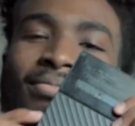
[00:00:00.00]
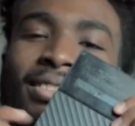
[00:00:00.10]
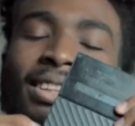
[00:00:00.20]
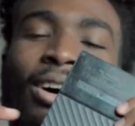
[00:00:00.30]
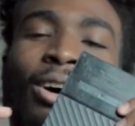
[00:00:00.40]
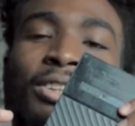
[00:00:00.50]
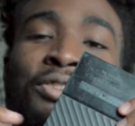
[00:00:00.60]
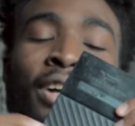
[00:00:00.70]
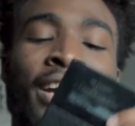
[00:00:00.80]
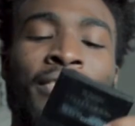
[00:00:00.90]
the hard
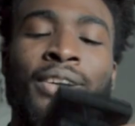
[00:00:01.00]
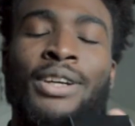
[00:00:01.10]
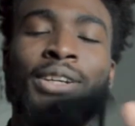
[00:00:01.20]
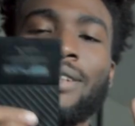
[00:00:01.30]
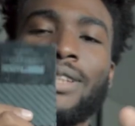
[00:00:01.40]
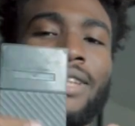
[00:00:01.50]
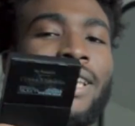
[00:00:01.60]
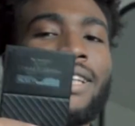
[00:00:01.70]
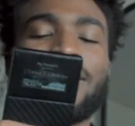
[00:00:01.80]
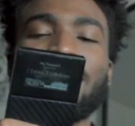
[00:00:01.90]
drive. So
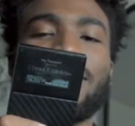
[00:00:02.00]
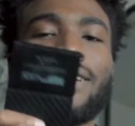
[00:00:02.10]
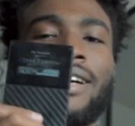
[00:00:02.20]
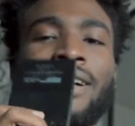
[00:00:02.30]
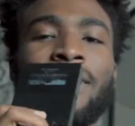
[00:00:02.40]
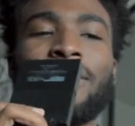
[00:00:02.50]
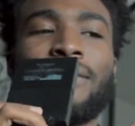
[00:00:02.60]
this is a